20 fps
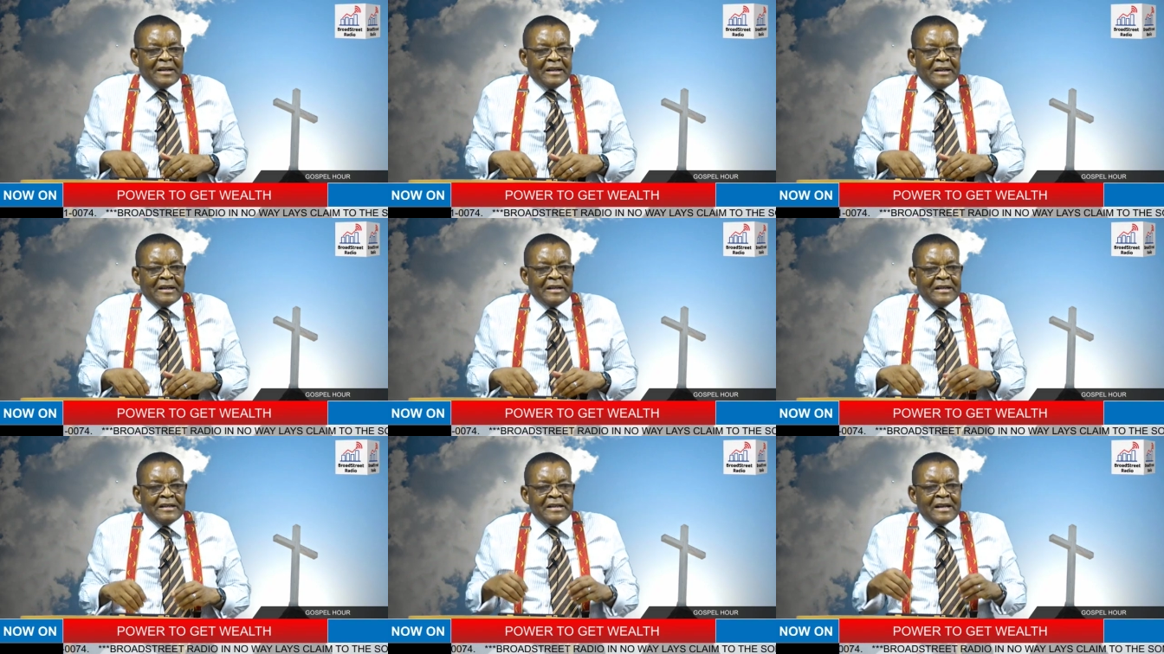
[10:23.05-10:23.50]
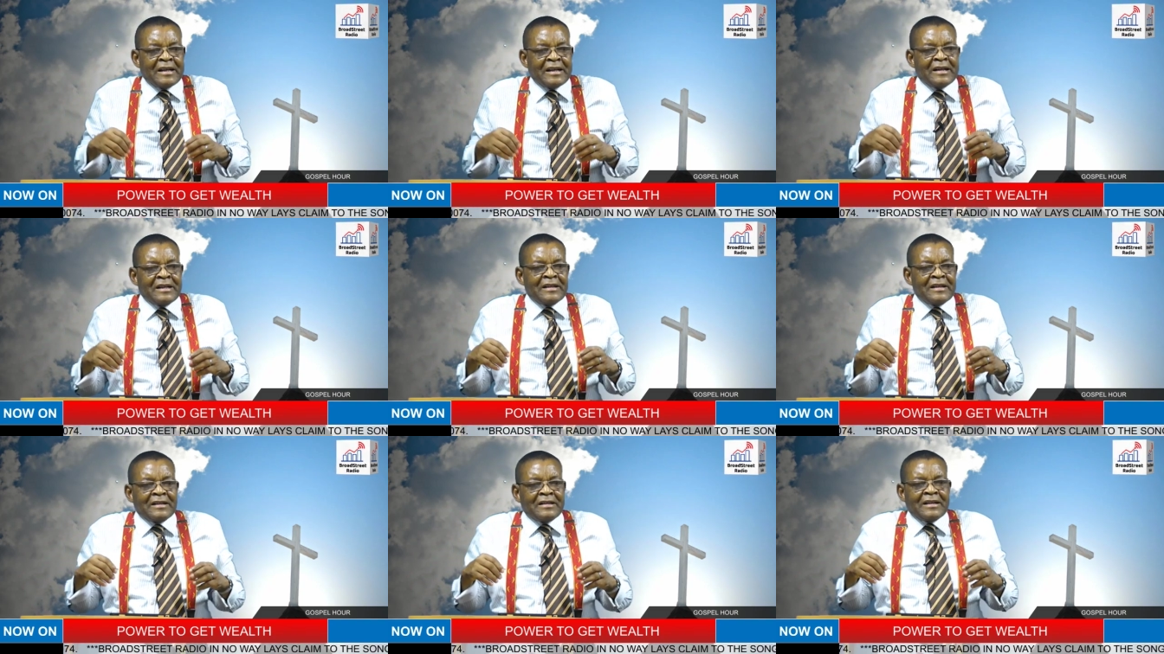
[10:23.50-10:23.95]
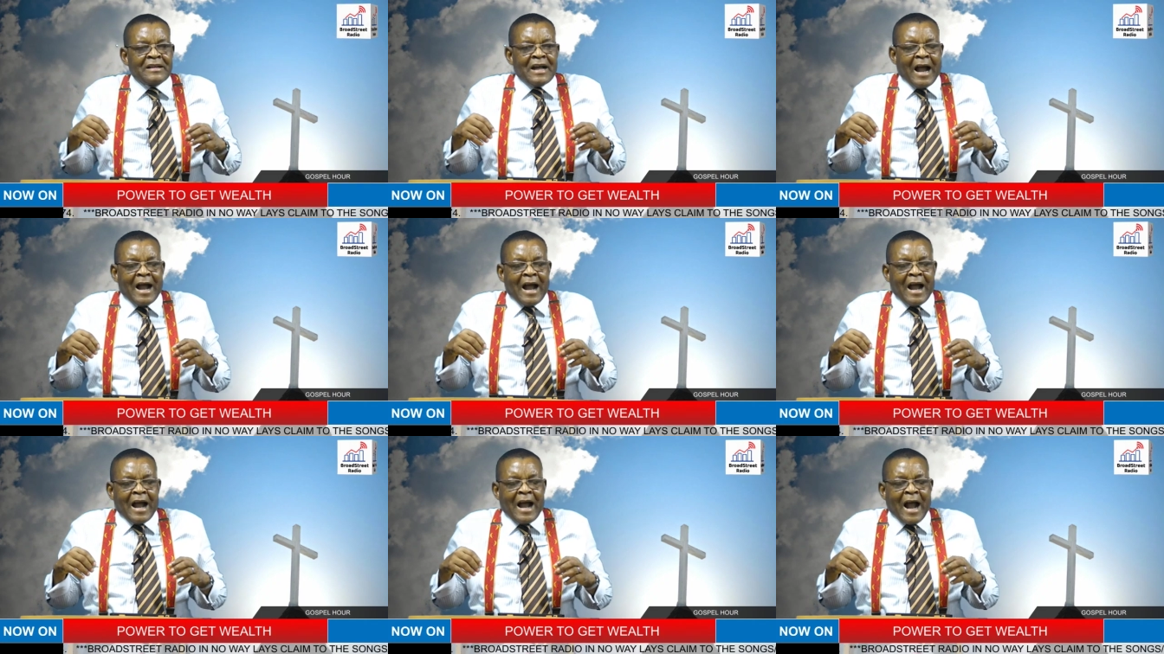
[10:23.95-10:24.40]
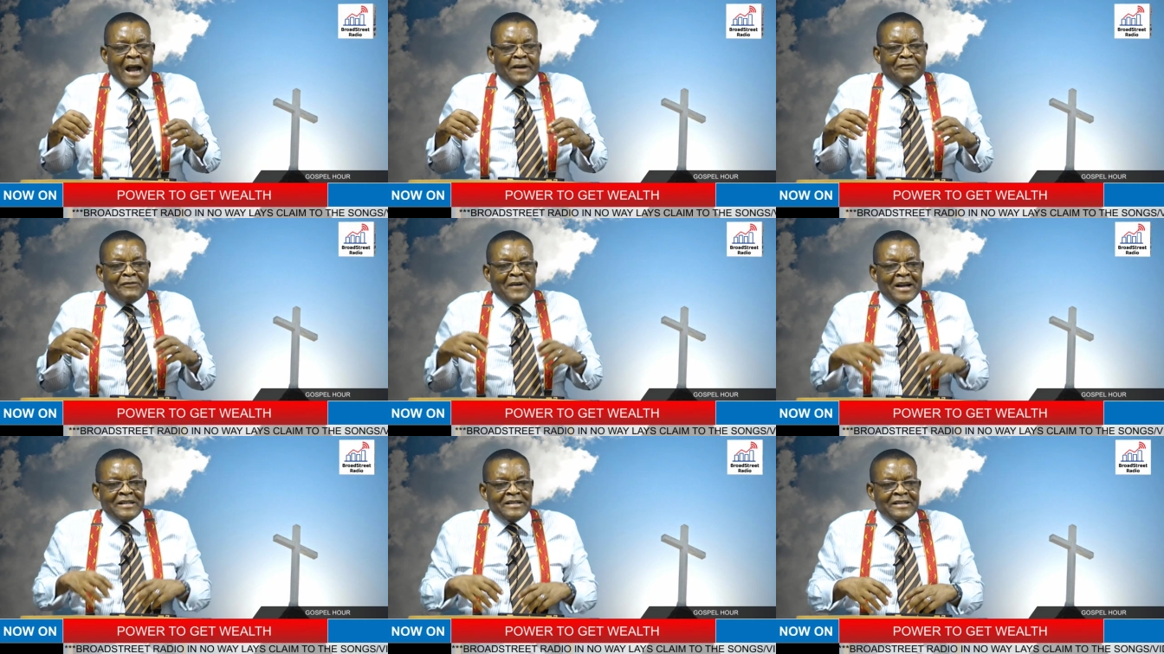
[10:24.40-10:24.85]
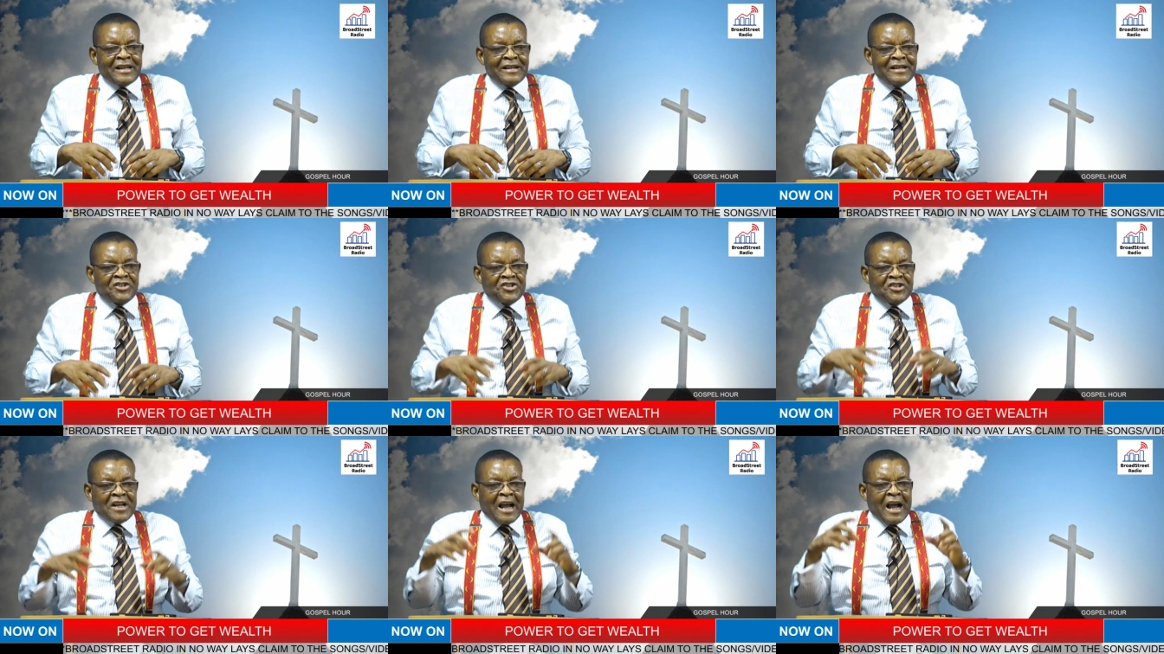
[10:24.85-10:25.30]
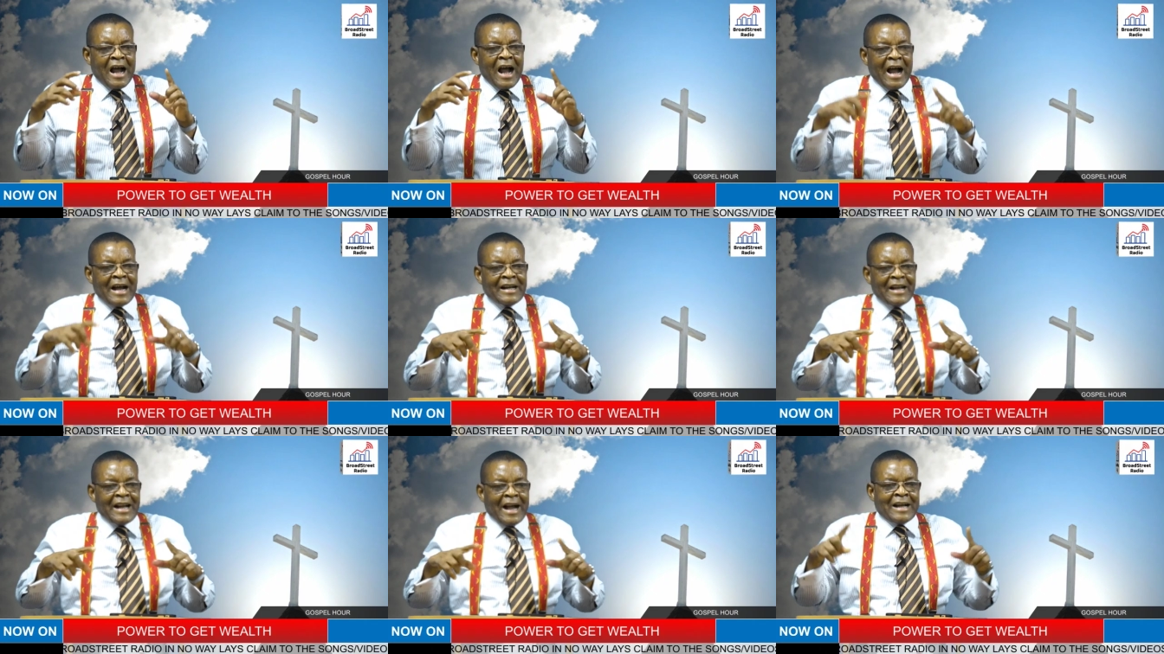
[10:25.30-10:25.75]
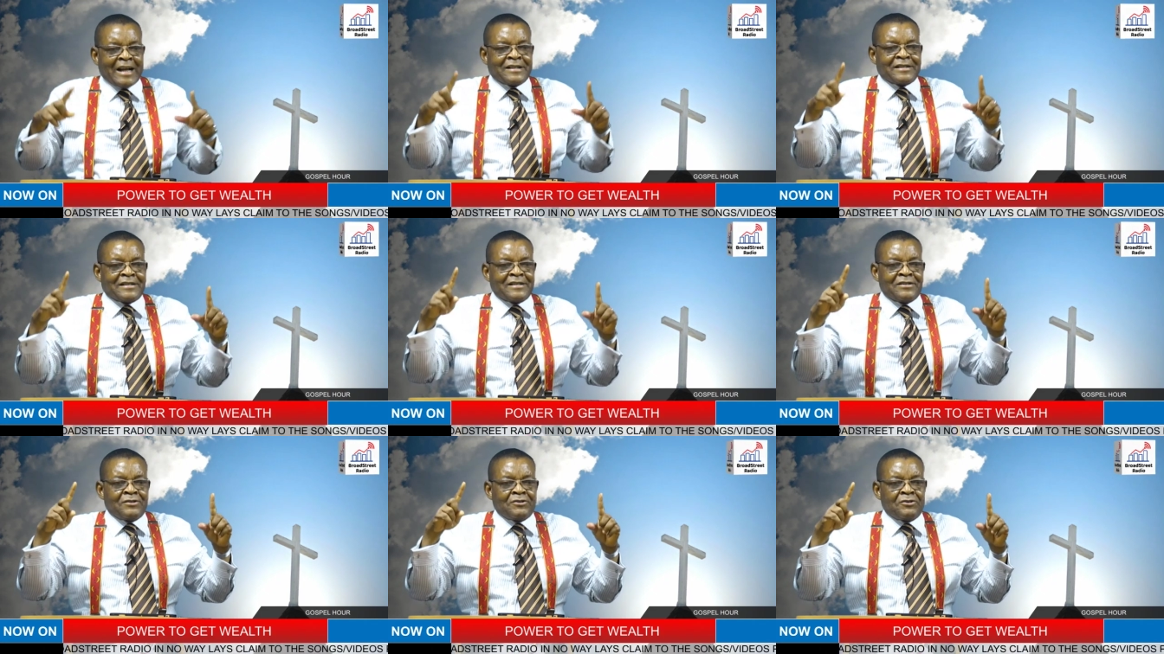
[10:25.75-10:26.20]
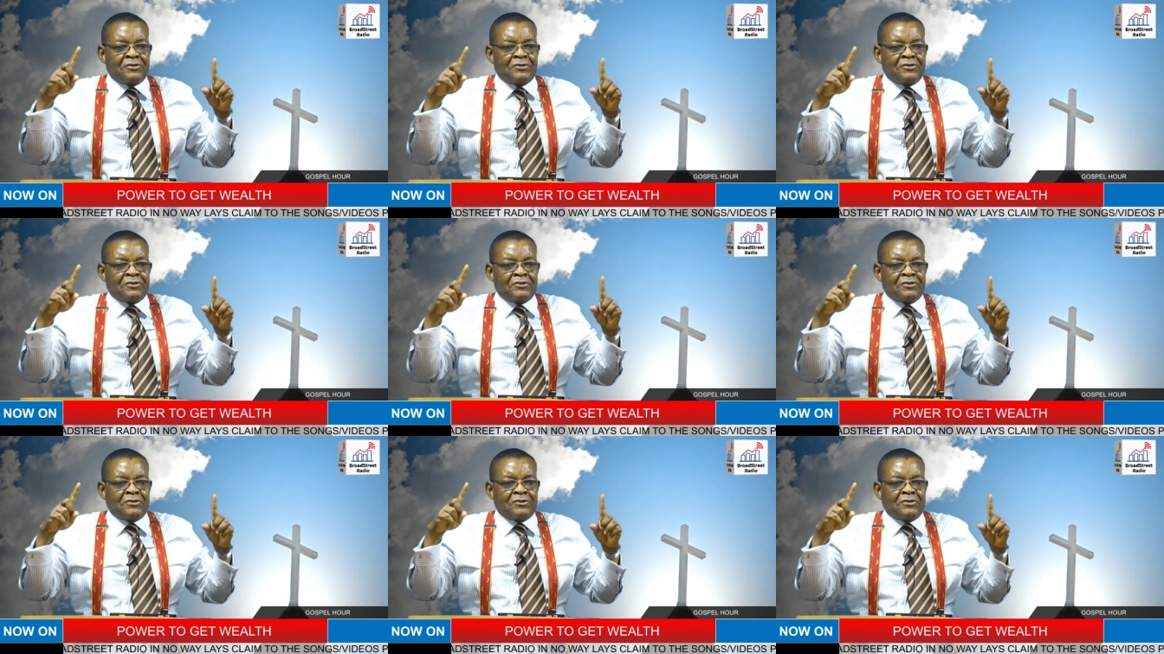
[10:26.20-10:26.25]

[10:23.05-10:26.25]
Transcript: in the advantage they had as